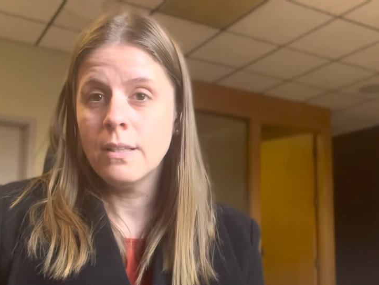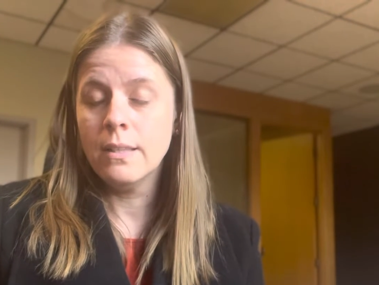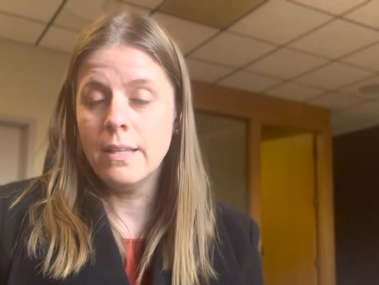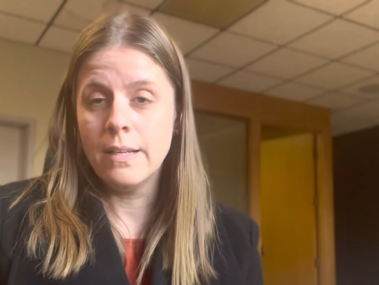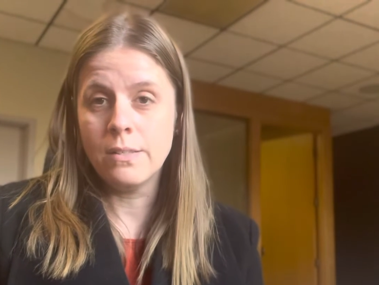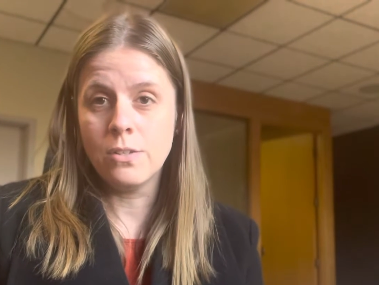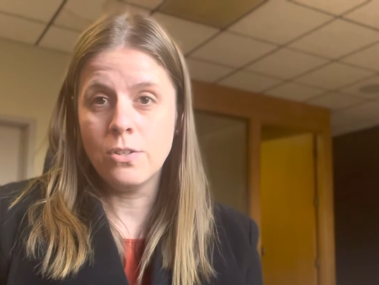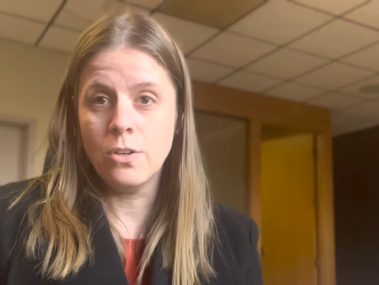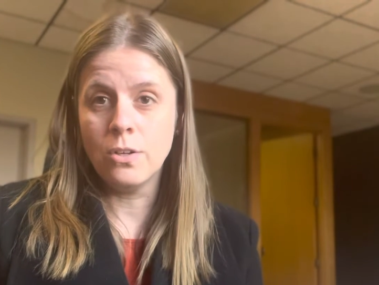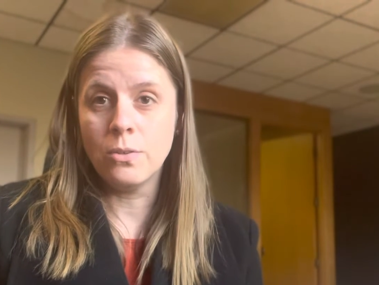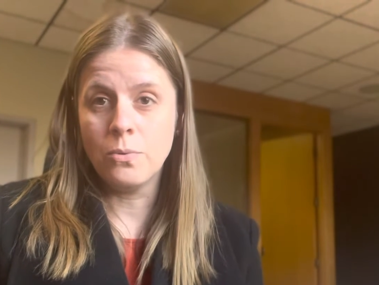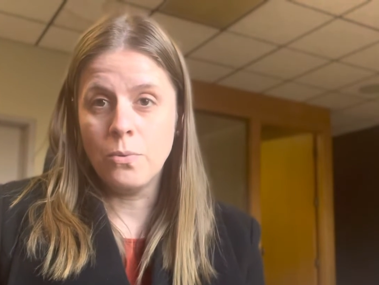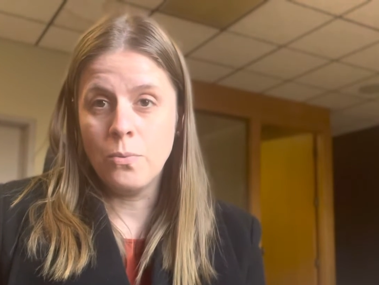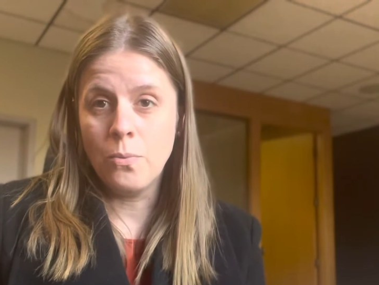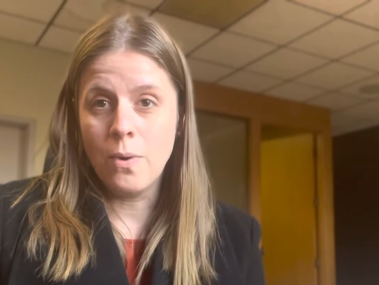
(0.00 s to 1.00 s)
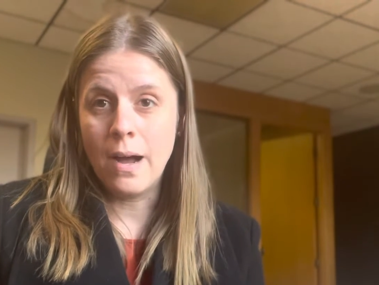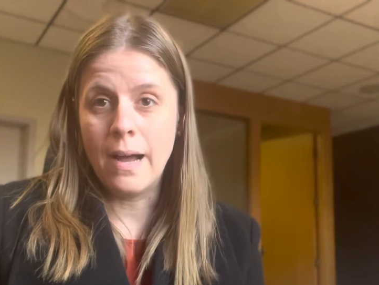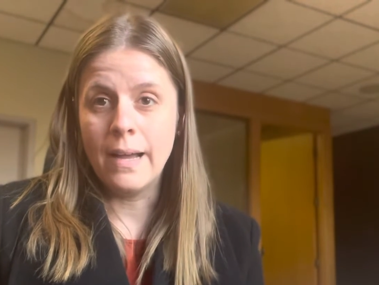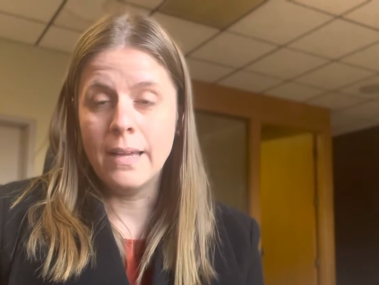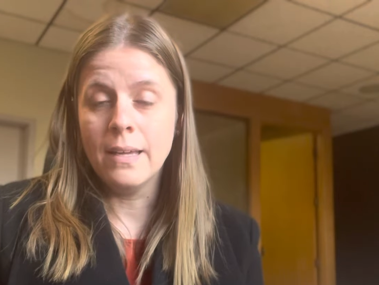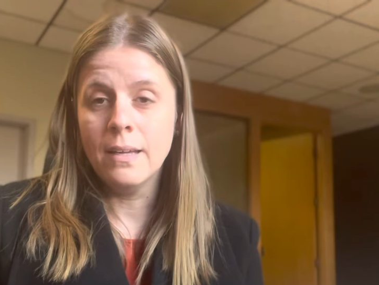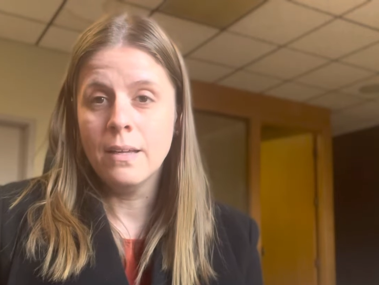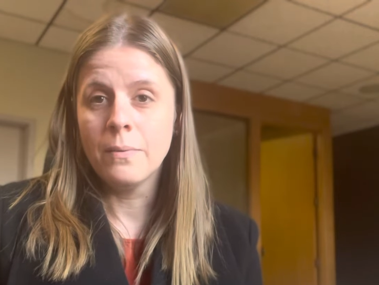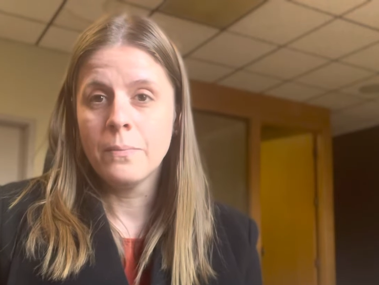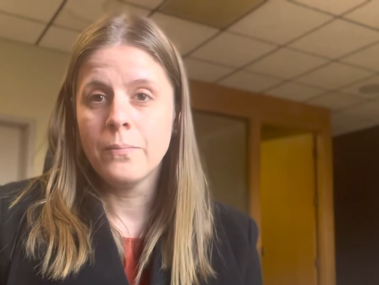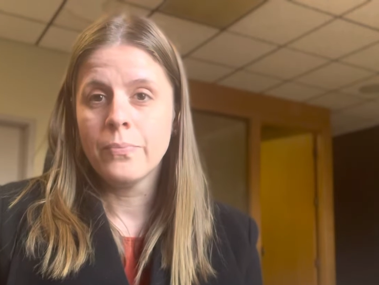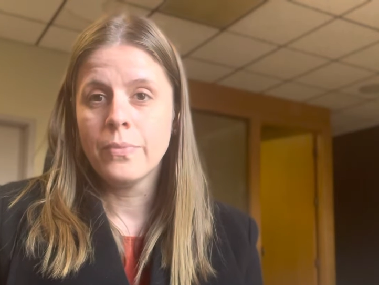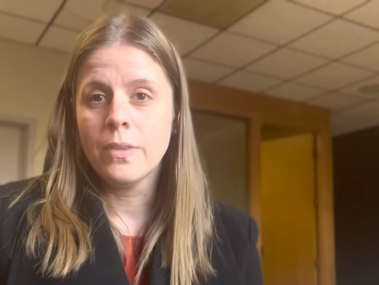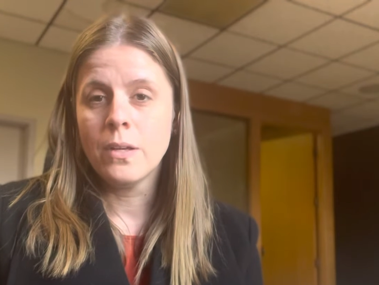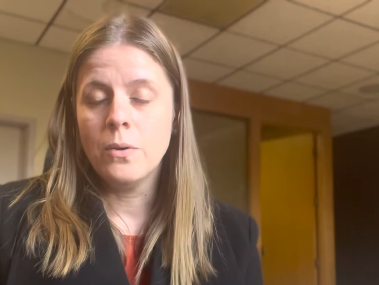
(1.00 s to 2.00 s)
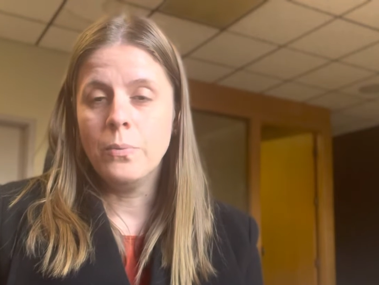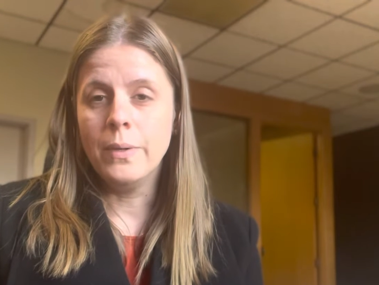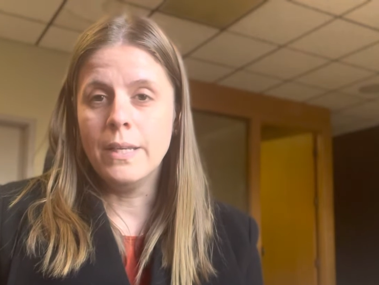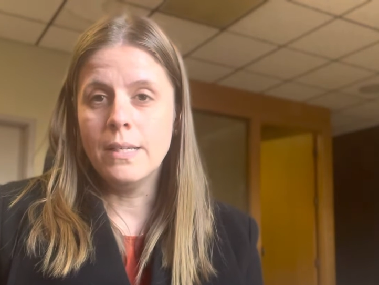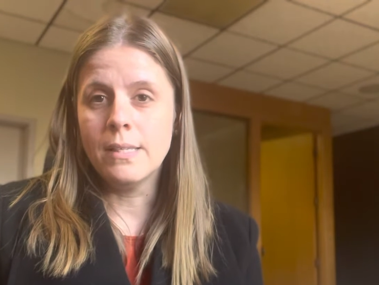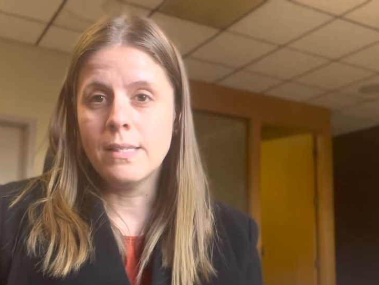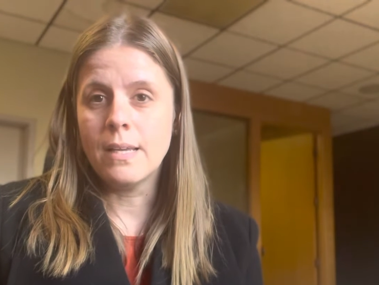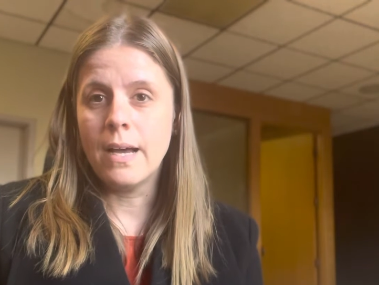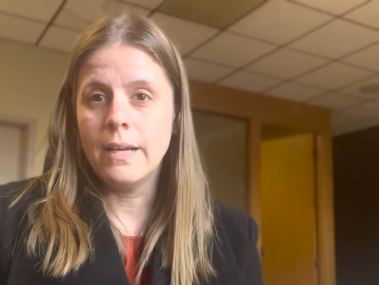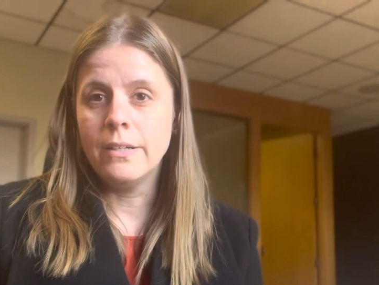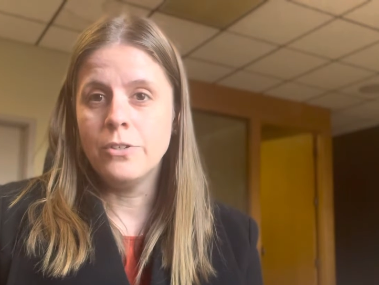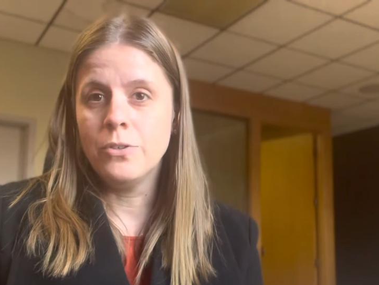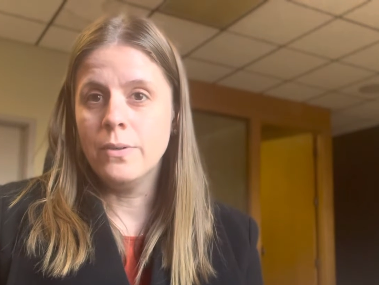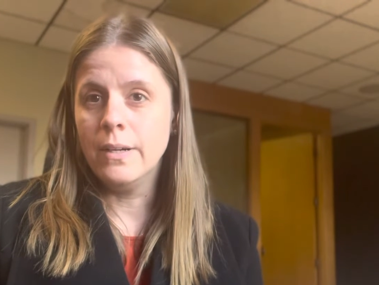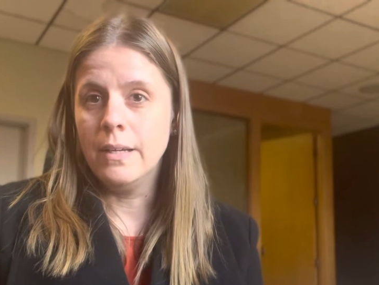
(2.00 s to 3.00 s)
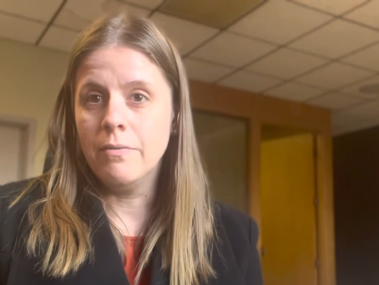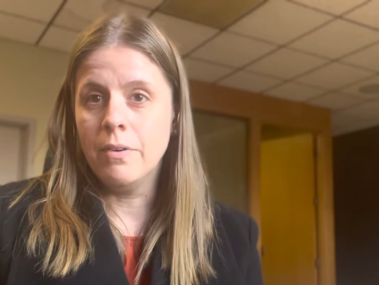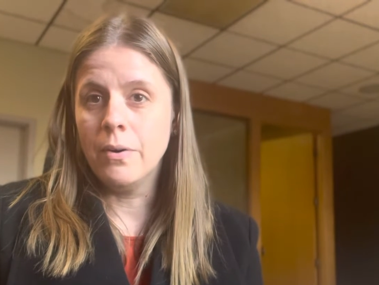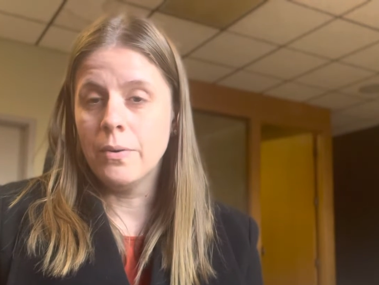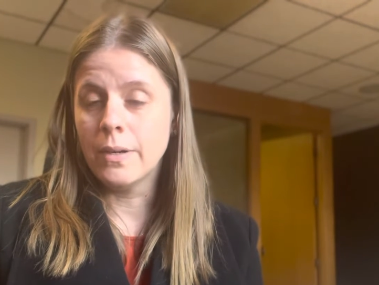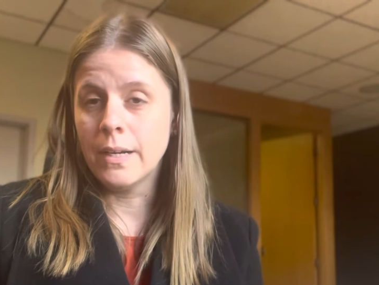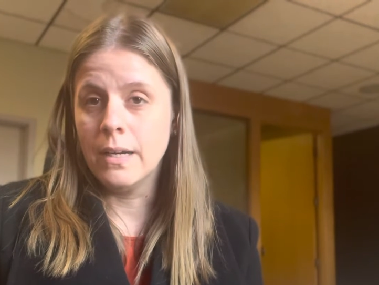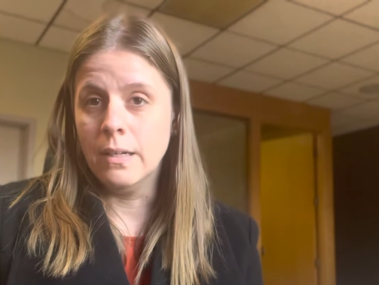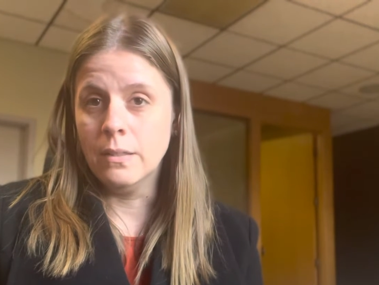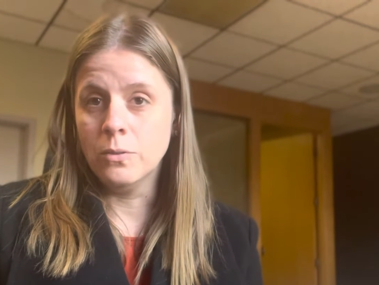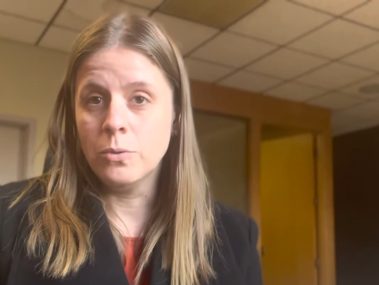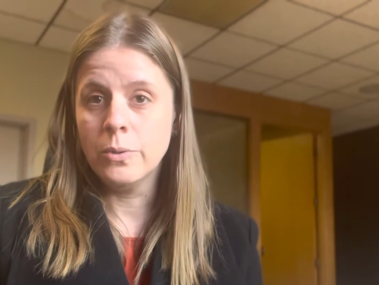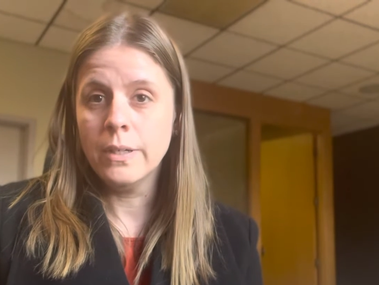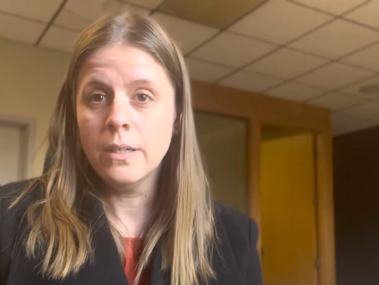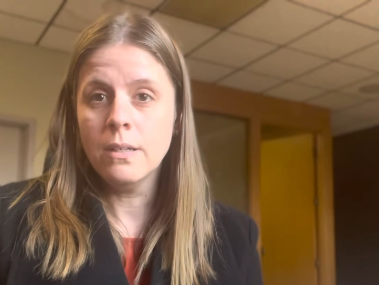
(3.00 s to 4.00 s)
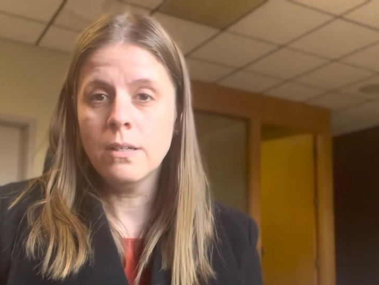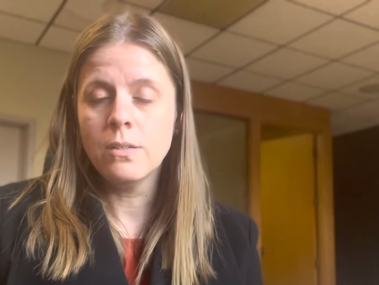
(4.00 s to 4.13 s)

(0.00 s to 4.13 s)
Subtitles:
That's not why we decide to leave our country.